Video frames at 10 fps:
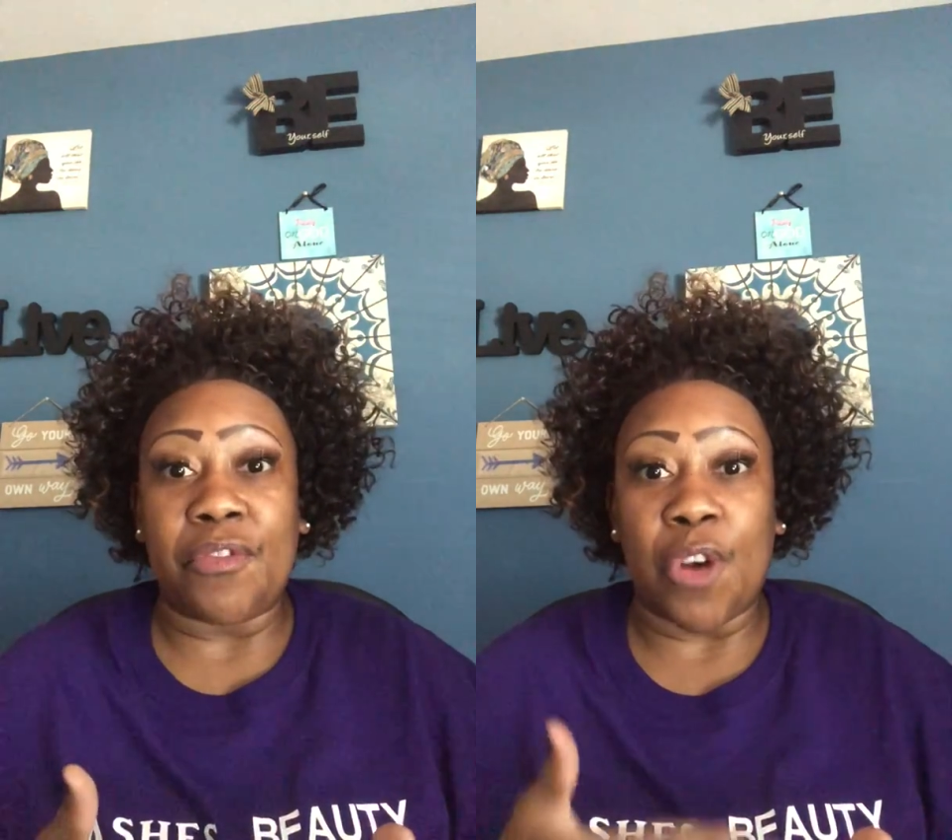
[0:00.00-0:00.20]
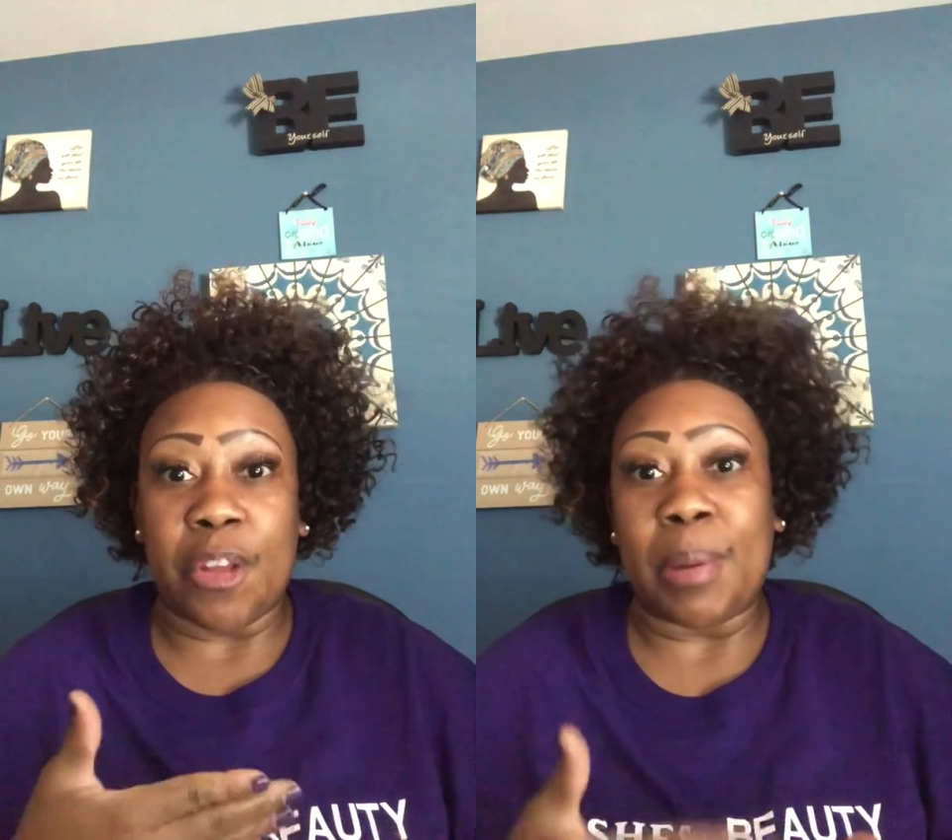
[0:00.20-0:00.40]

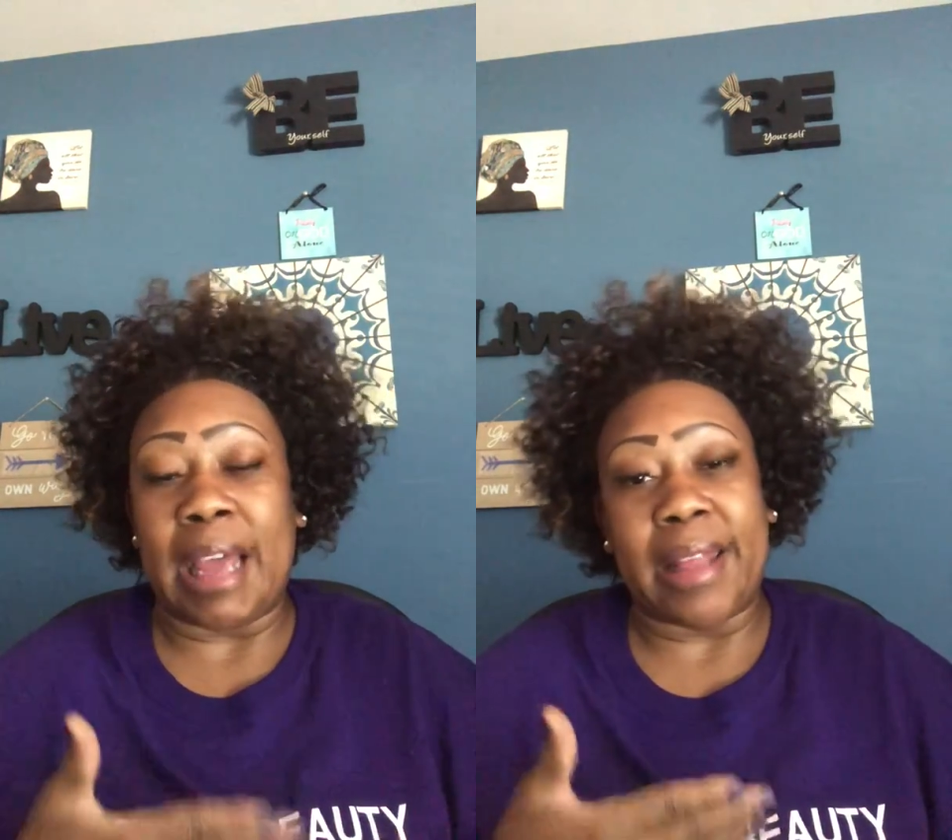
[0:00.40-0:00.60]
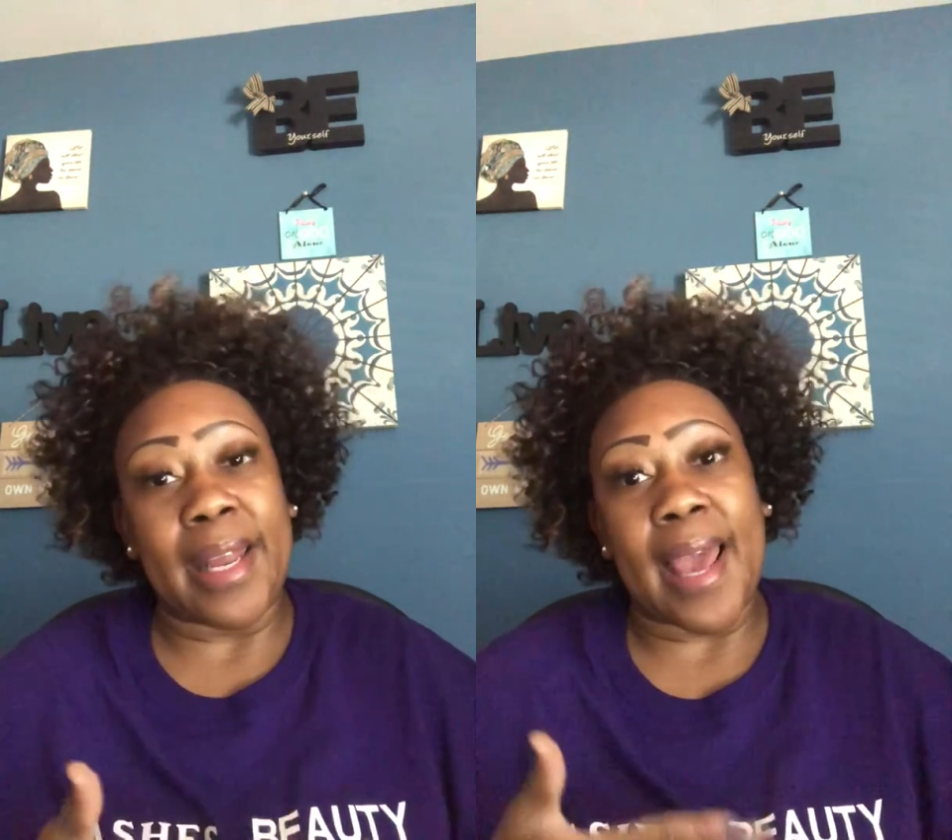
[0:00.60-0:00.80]
for the
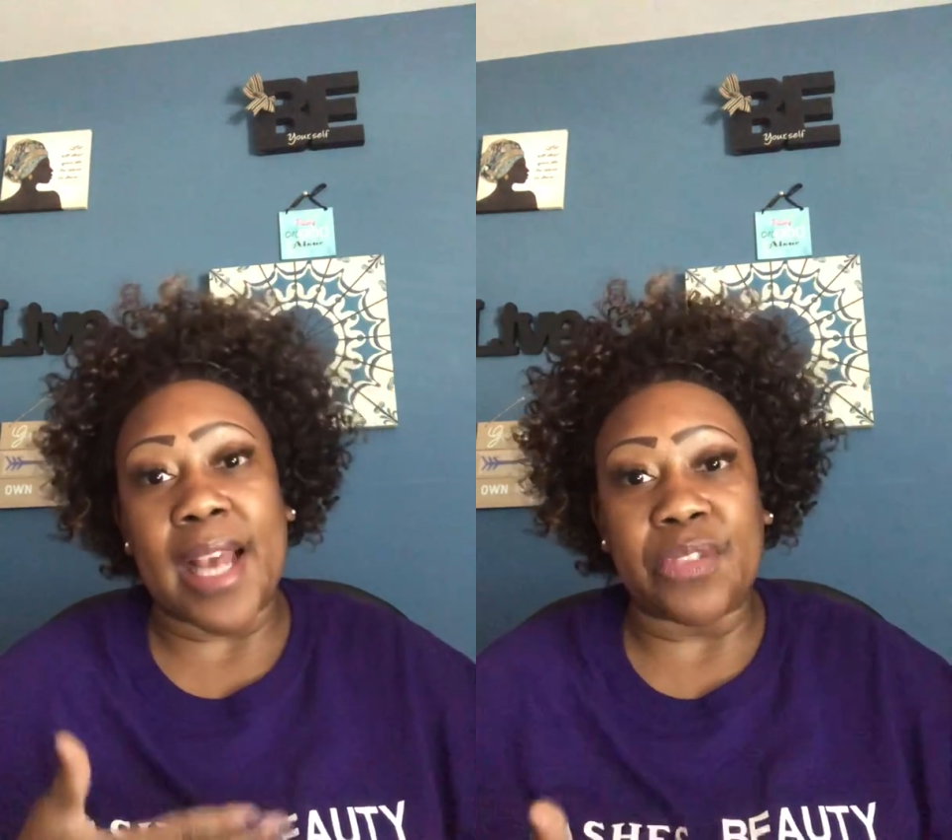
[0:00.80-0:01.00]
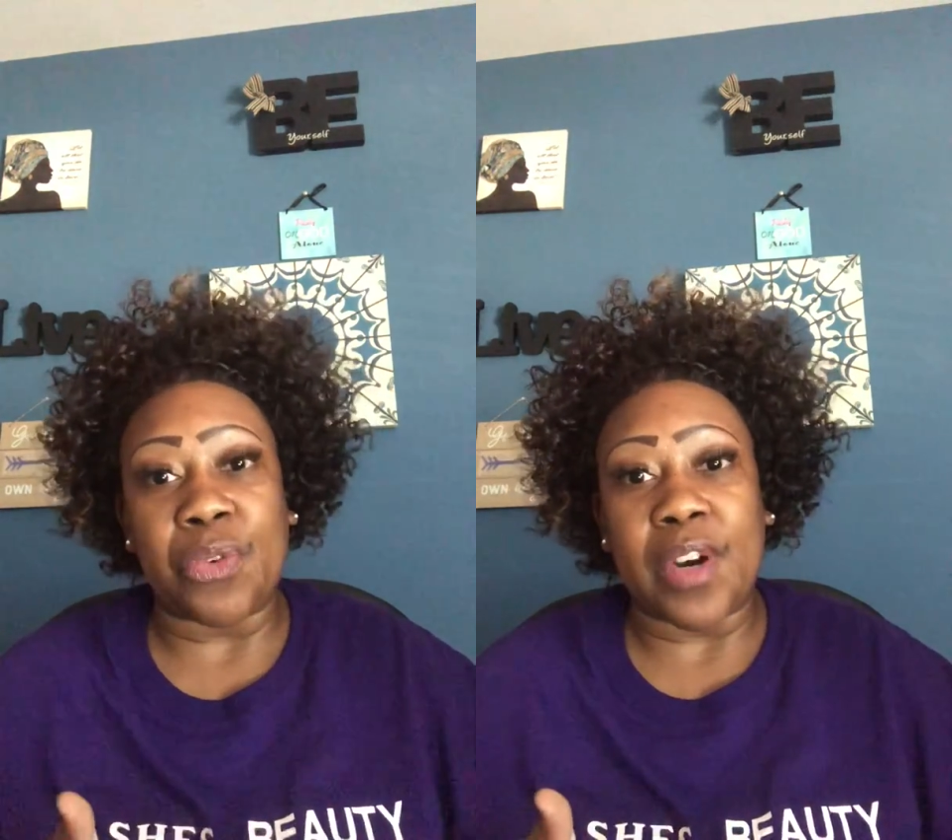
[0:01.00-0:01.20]
plan that He
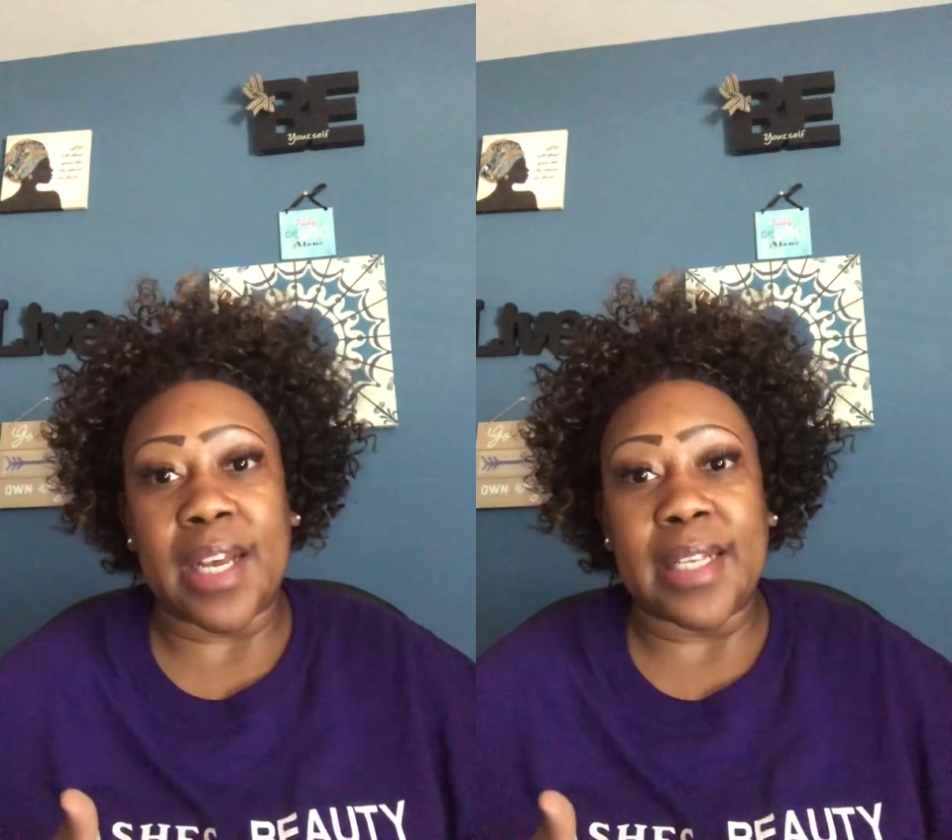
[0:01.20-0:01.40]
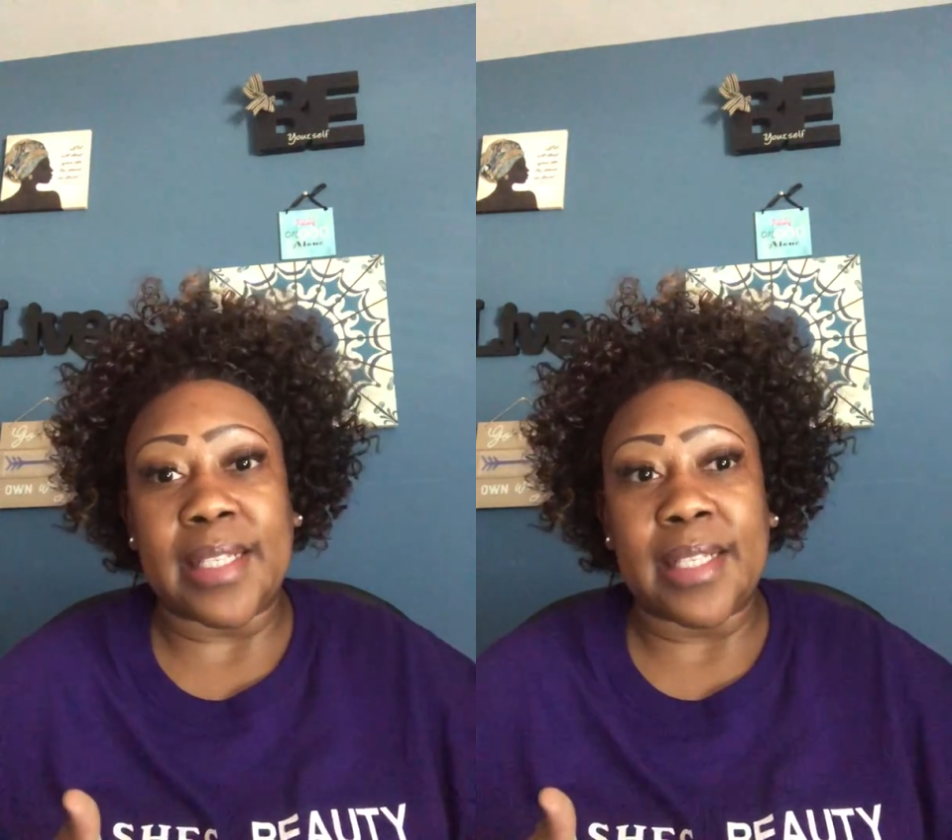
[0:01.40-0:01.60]
has for
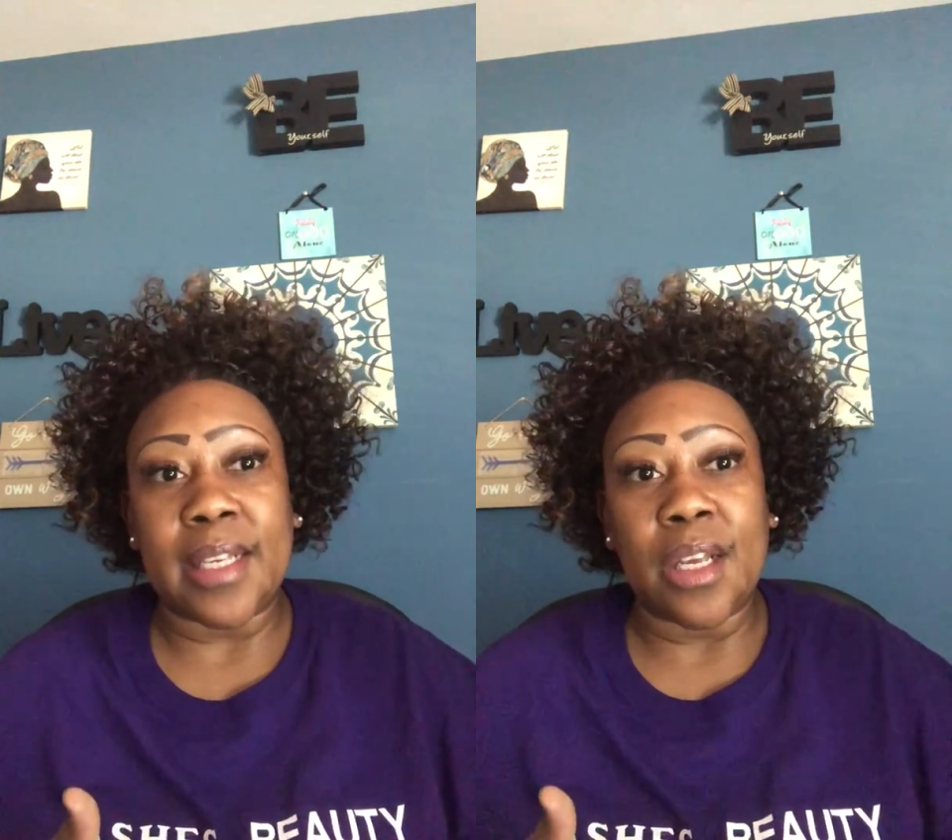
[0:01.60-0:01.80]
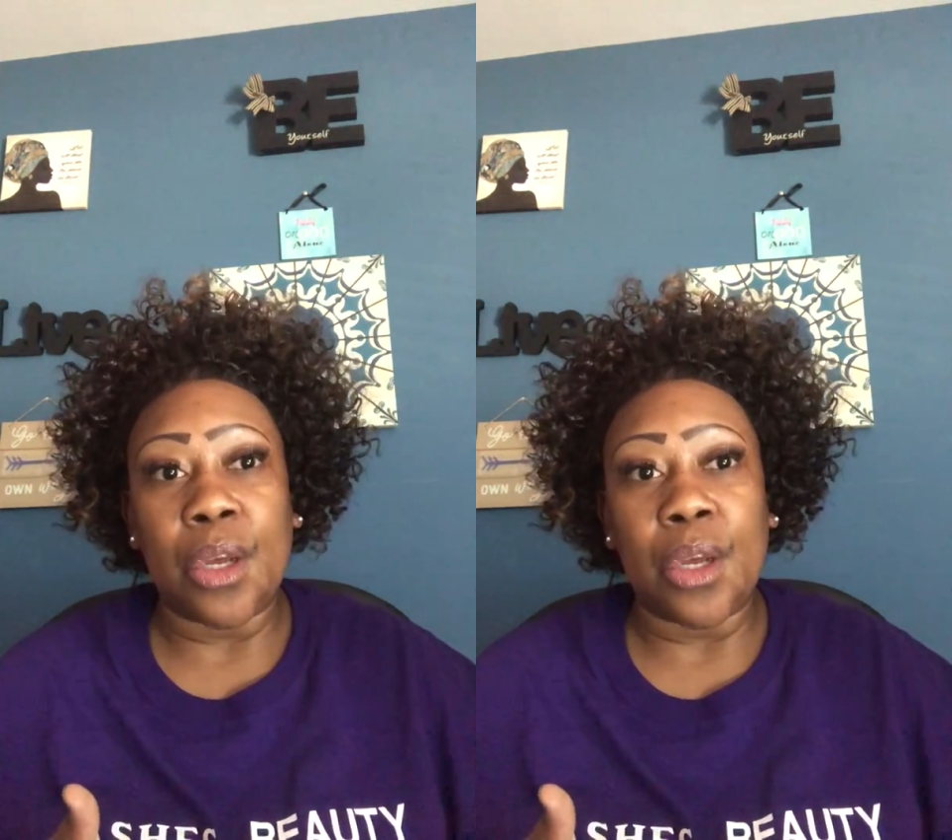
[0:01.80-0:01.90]
us,